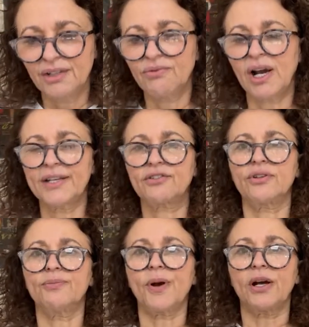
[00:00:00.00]
Right,
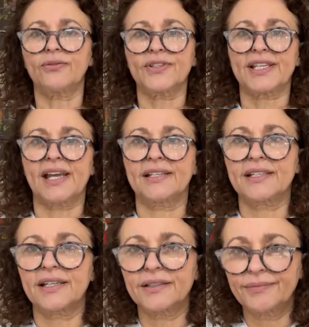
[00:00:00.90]
group hug for
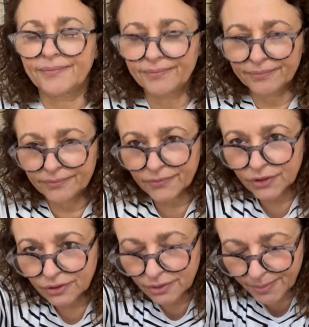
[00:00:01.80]
Xander.
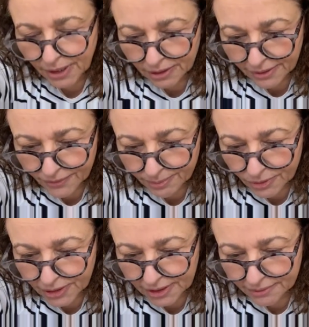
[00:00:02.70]
Group hug,
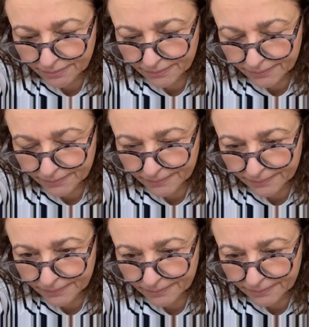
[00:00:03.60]
everybody.
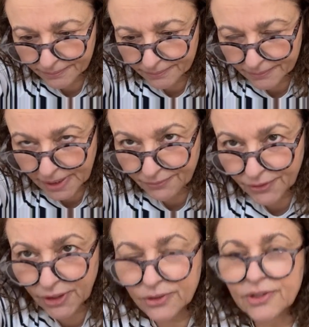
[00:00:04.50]
And for
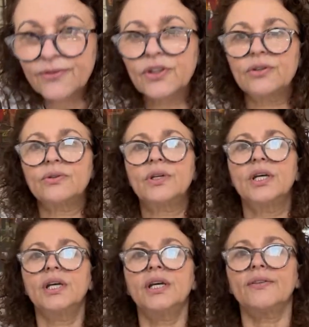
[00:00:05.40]
those of you
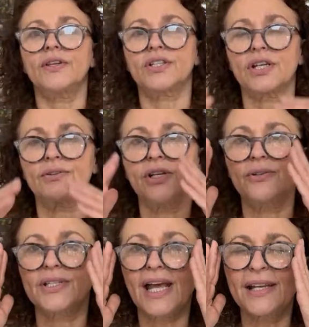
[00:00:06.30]
that don't know,
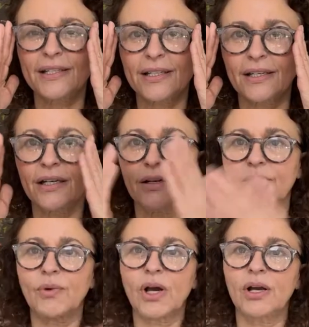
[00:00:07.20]
Xander
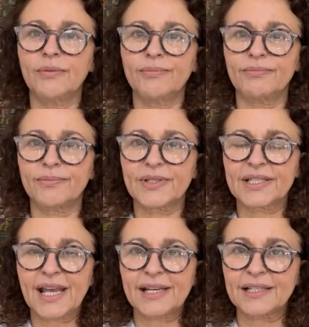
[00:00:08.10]
um,
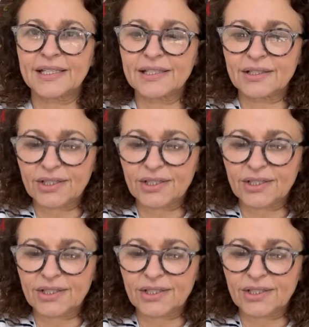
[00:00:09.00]
sadly